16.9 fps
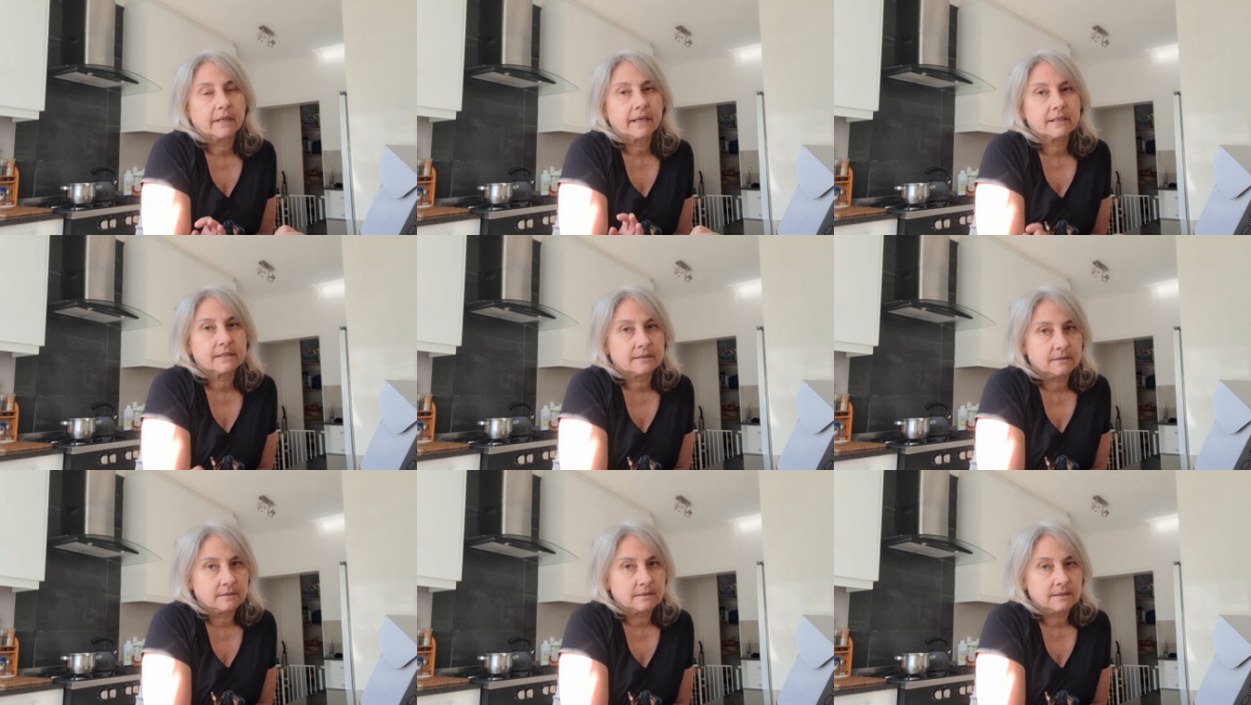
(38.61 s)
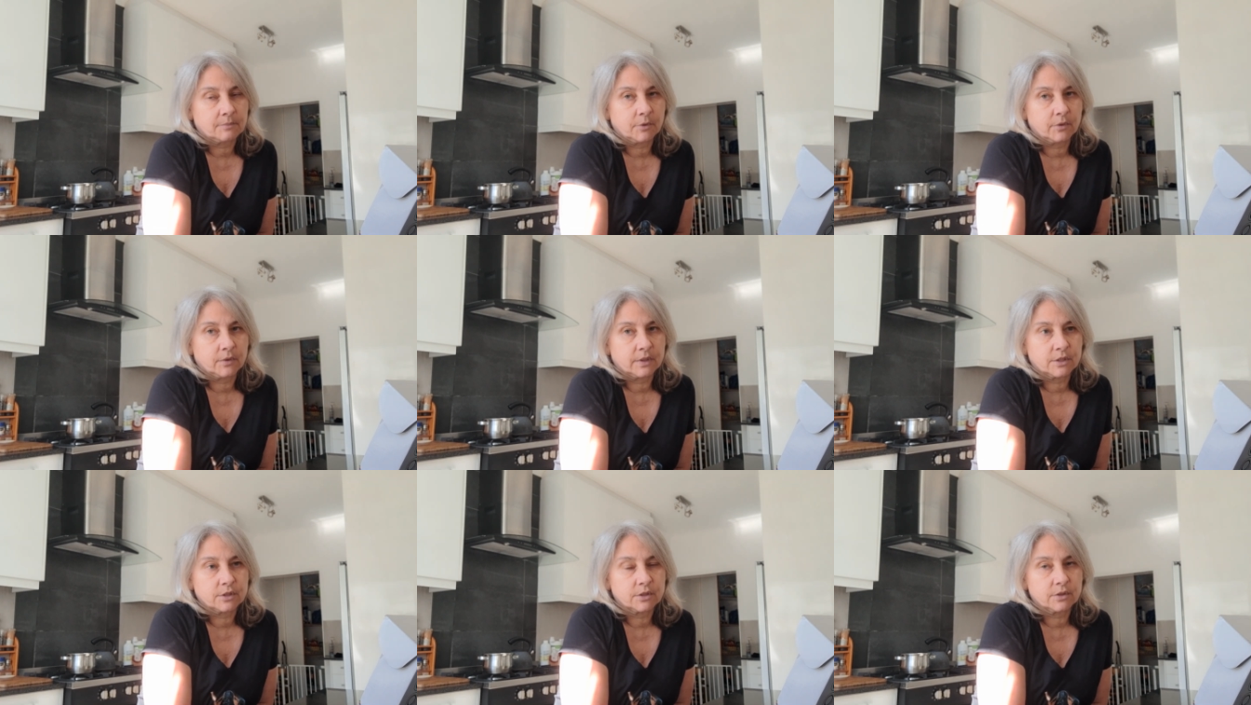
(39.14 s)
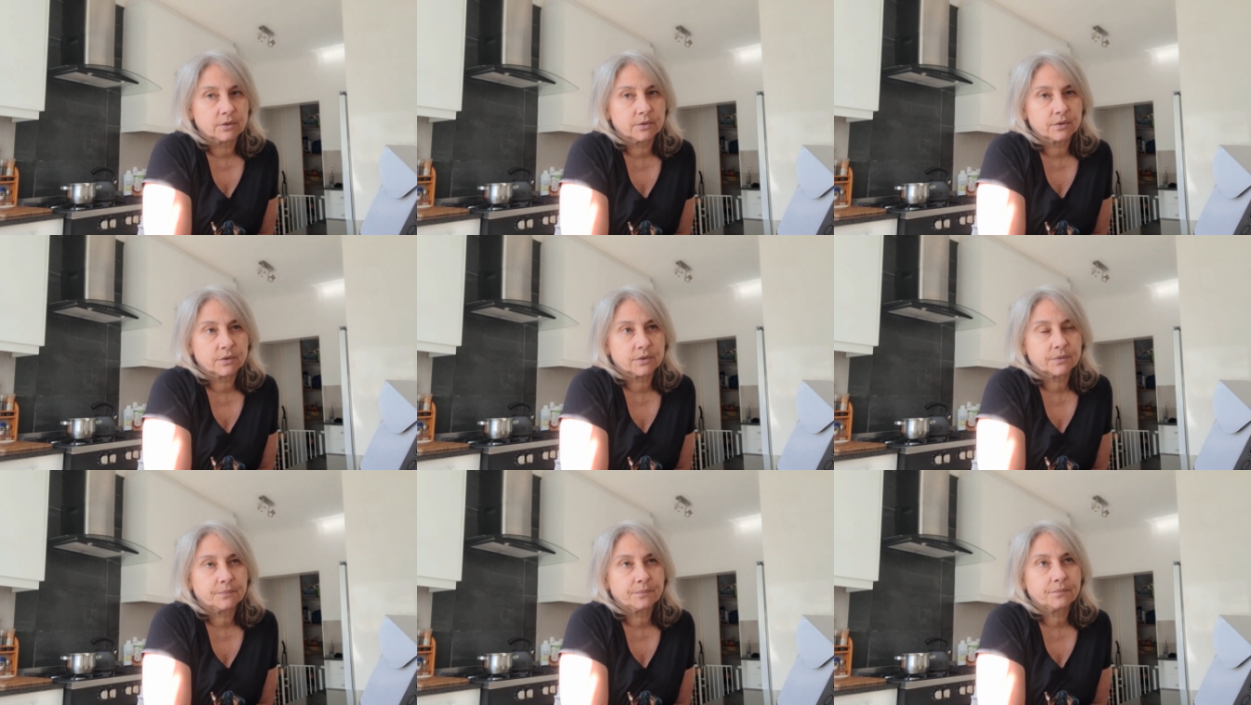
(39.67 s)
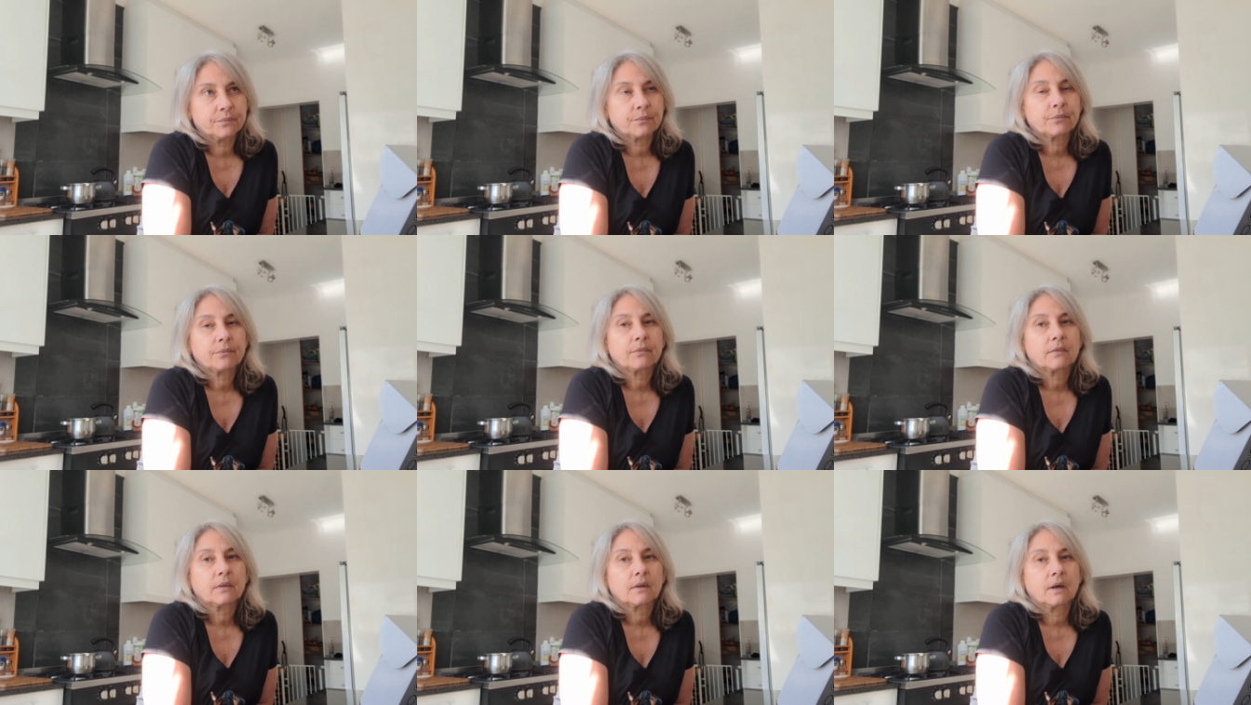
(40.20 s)
essence I'm going to use.
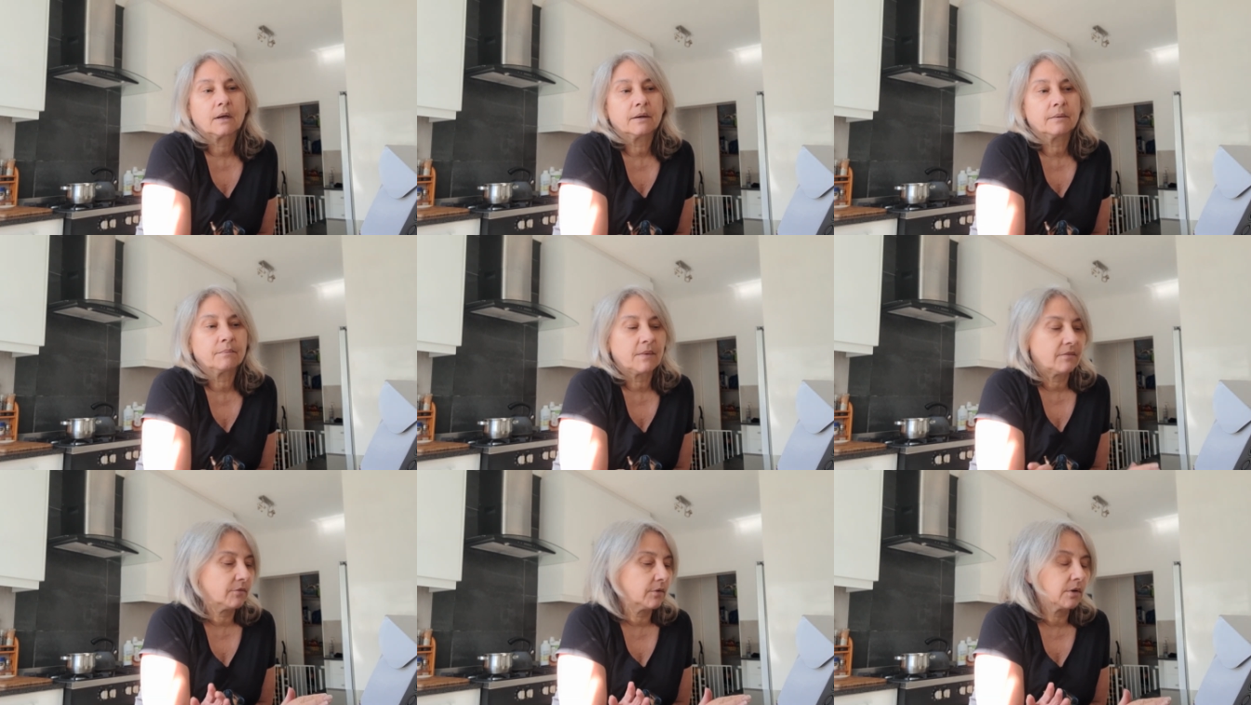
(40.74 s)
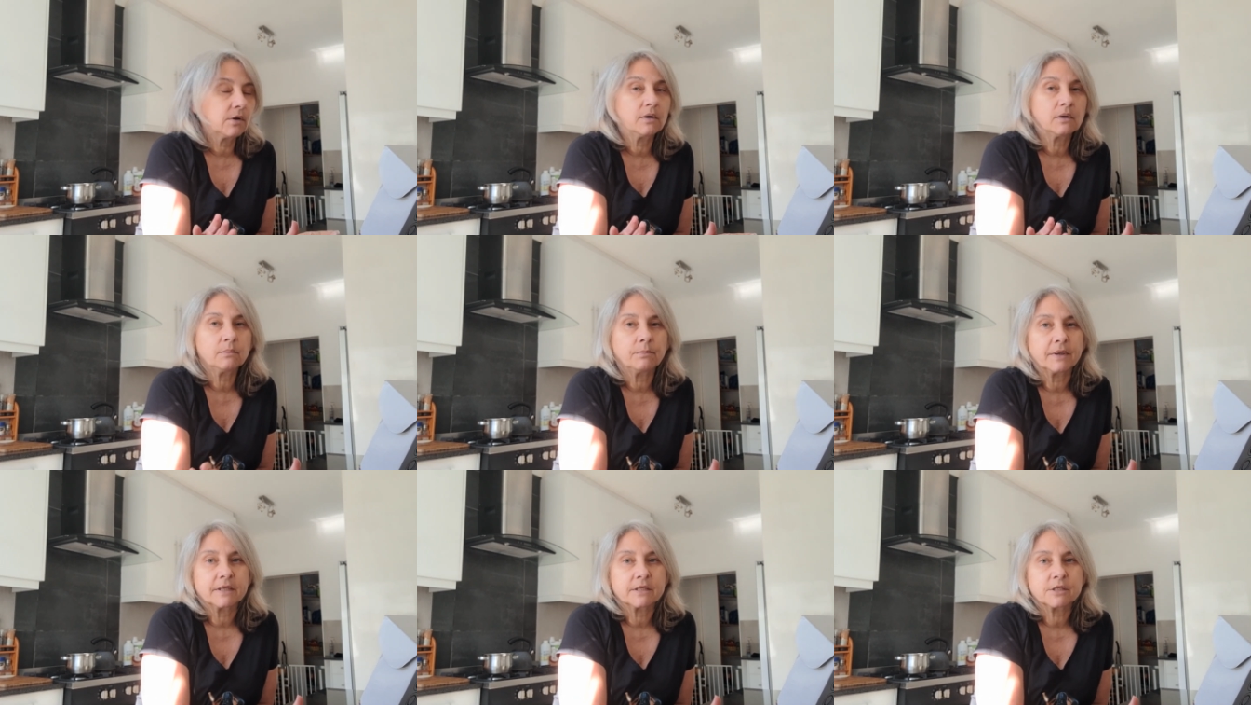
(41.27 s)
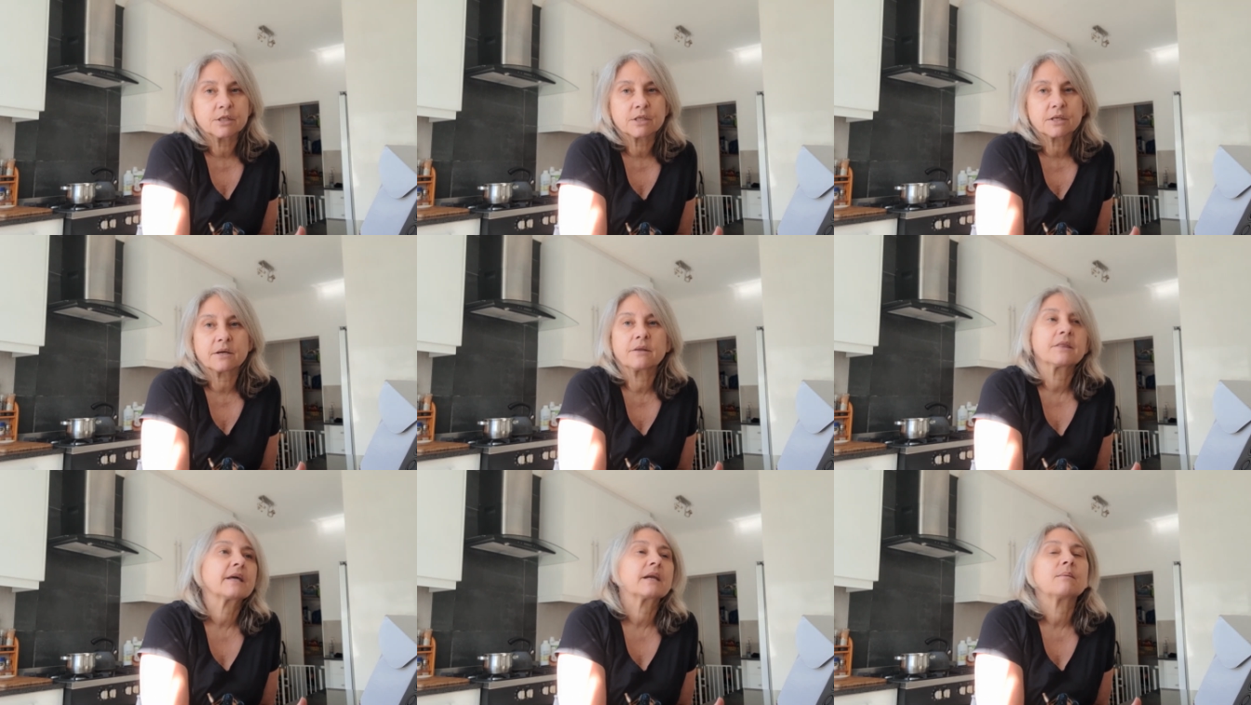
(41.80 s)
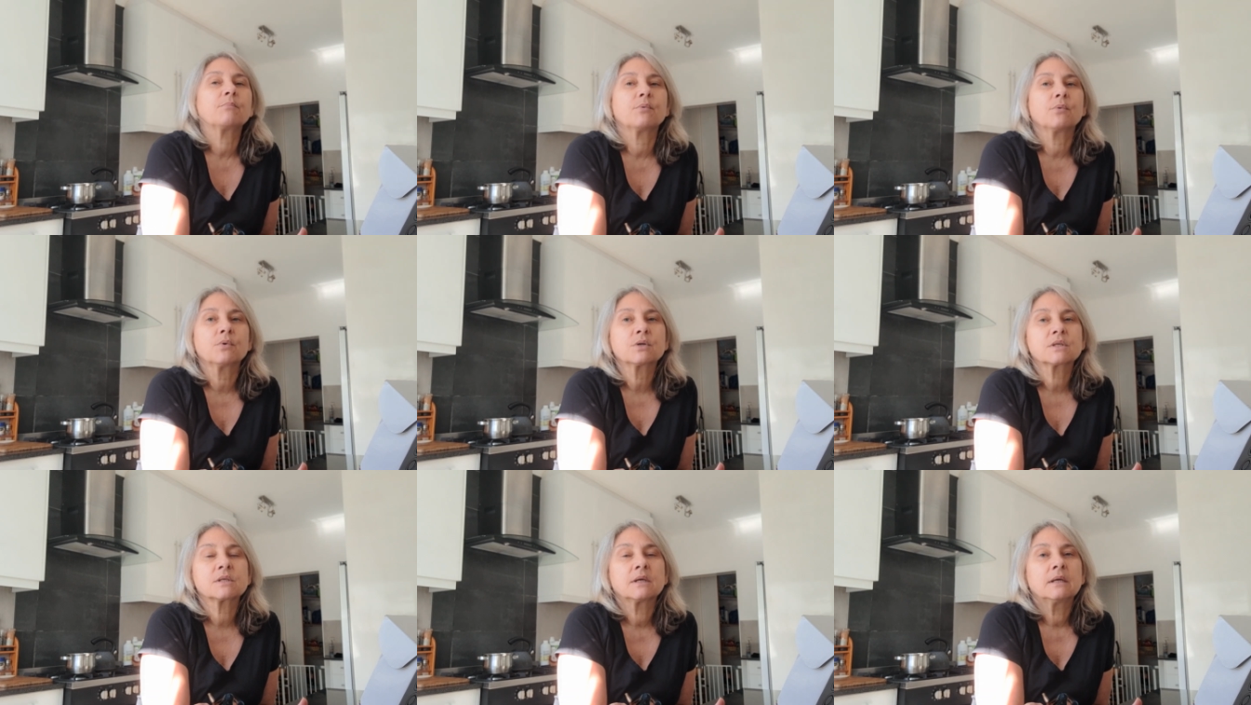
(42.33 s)
I've got a whole bunch that I
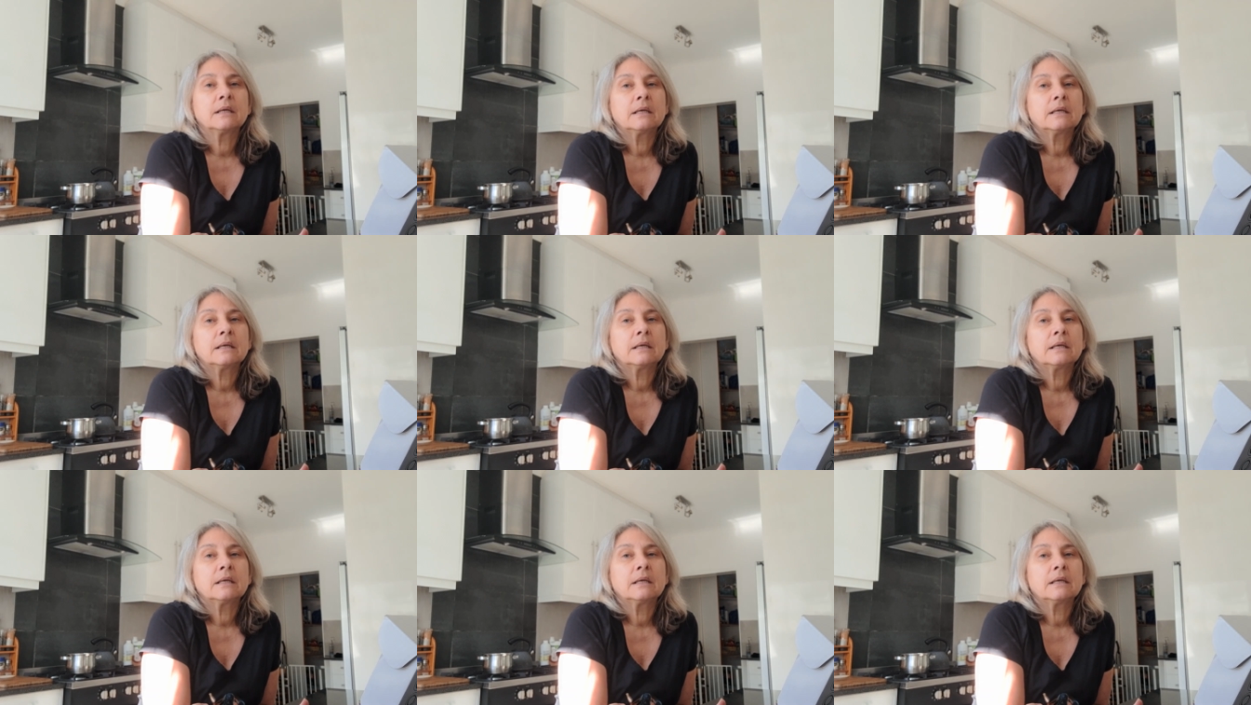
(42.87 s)
bought,